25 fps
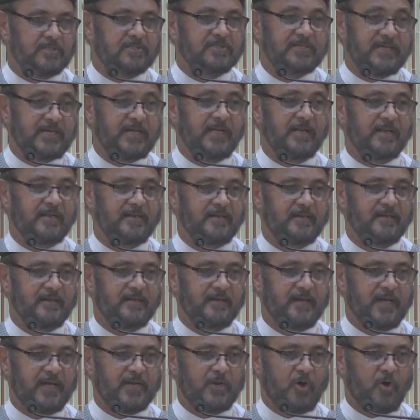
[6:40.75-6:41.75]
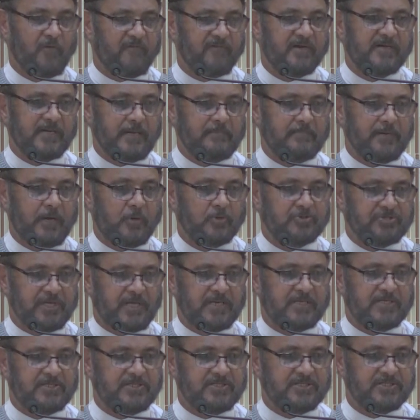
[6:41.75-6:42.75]
deal and overcome our
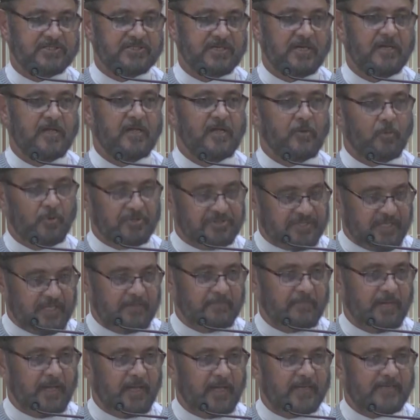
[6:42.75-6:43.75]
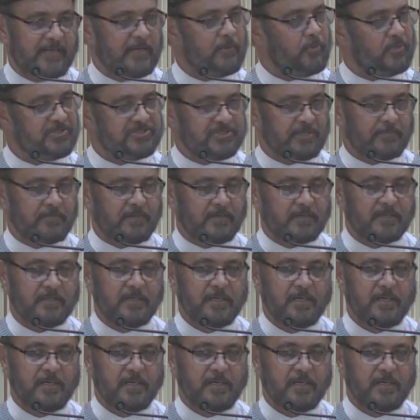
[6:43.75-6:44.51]
challenges with iman and with sabr.